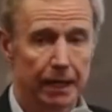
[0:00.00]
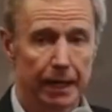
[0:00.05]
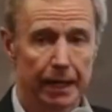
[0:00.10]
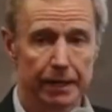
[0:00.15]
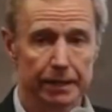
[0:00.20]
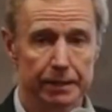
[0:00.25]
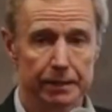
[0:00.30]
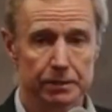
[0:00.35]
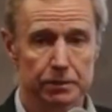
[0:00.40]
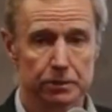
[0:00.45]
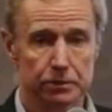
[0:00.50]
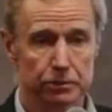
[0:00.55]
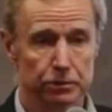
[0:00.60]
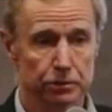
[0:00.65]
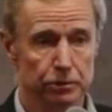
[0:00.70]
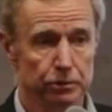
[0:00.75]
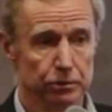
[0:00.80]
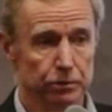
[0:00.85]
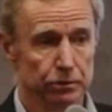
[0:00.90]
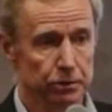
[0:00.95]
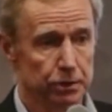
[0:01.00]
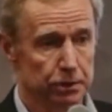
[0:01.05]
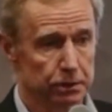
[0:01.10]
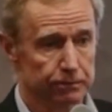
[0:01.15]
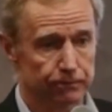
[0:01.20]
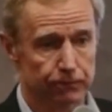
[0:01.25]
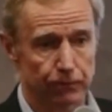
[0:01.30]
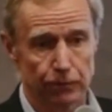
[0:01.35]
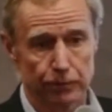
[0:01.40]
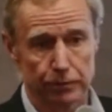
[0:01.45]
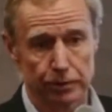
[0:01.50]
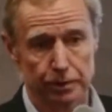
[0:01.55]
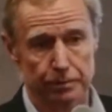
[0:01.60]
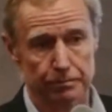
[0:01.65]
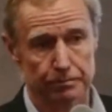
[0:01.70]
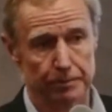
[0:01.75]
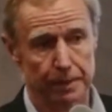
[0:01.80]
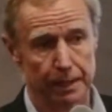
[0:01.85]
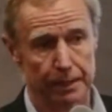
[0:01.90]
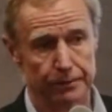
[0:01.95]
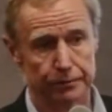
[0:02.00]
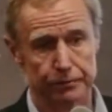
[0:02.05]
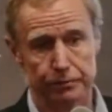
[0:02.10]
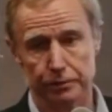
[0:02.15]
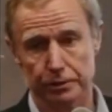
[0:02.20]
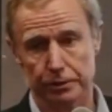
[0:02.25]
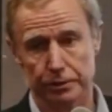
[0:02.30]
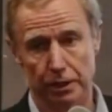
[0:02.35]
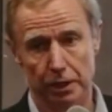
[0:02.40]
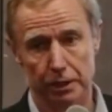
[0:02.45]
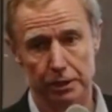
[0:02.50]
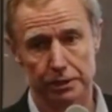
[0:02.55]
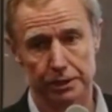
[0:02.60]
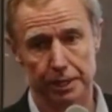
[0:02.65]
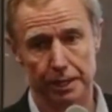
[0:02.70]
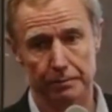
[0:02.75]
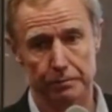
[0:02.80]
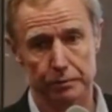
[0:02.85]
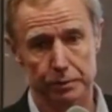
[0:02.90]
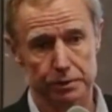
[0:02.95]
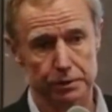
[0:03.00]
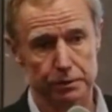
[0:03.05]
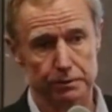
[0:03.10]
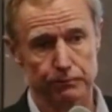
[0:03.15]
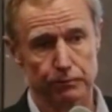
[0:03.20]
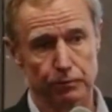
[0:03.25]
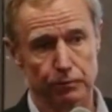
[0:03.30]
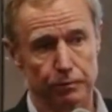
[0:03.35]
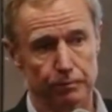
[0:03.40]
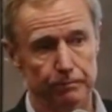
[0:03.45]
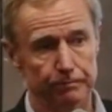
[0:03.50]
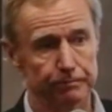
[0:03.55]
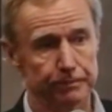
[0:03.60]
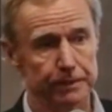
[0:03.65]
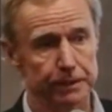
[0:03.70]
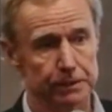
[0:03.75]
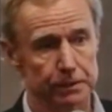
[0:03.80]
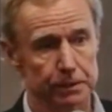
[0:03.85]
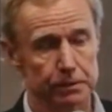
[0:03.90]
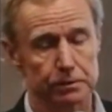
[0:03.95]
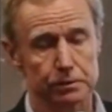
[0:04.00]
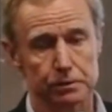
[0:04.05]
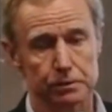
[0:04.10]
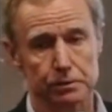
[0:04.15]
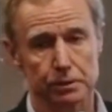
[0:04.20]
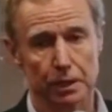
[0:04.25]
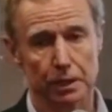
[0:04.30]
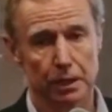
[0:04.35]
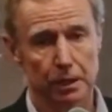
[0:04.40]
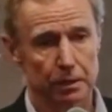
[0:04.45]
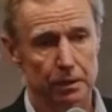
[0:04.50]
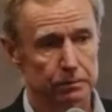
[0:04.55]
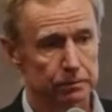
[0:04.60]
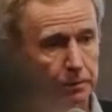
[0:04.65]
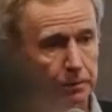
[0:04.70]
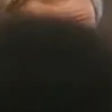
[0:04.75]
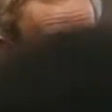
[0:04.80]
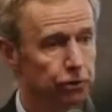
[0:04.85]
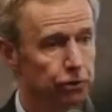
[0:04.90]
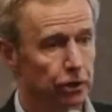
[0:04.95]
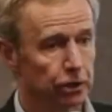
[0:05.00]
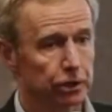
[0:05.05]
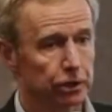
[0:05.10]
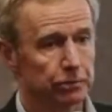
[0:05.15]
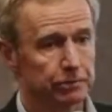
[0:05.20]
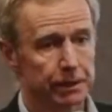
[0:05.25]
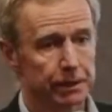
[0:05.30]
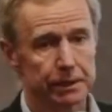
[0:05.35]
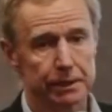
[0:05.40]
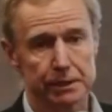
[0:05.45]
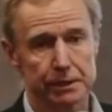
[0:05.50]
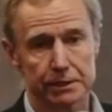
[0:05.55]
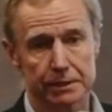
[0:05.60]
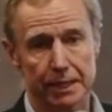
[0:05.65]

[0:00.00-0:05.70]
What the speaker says: And through this forum and through the Knowledge Hub, which this forum feeds into, where we document these